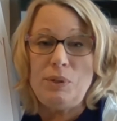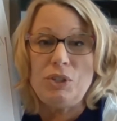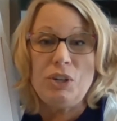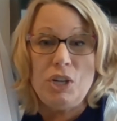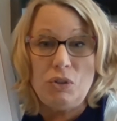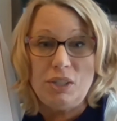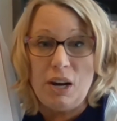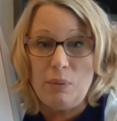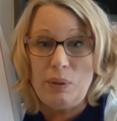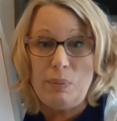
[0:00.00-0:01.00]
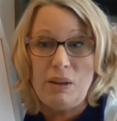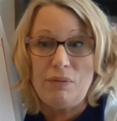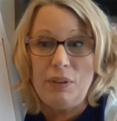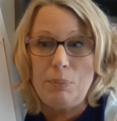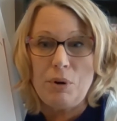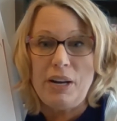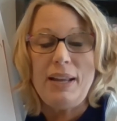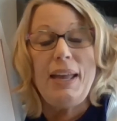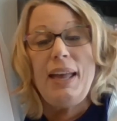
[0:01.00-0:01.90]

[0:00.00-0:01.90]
Be sure you share with me on Flipgrid.